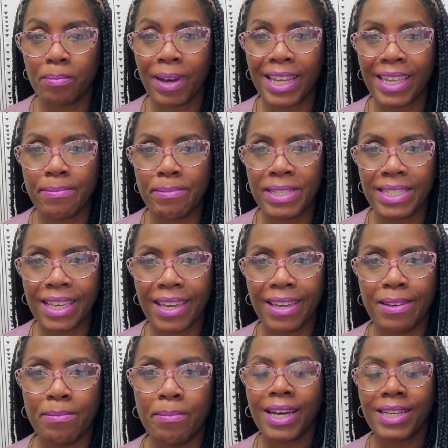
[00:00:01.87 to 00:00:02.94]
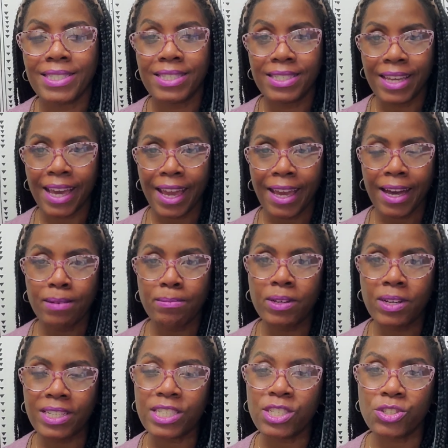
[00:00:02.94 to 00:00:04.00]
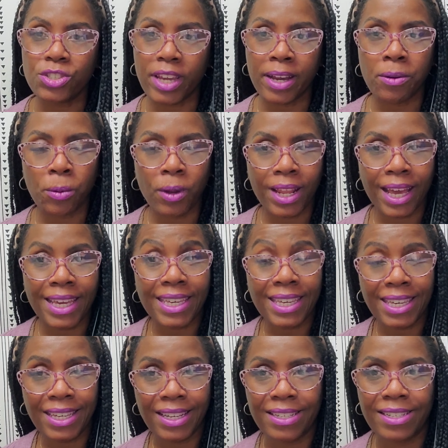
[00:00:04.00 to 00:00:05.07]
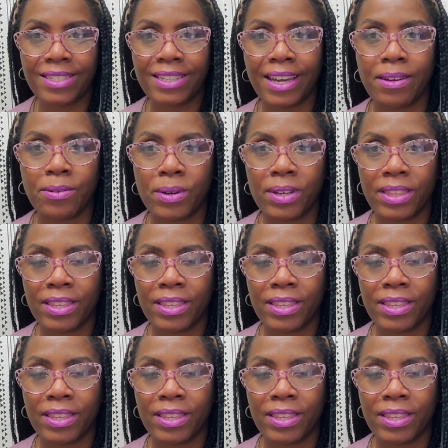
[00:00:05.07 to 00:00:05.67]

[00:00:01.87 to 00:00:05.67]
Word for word: My name is Kem, and today I'm going to share what I eat in a day with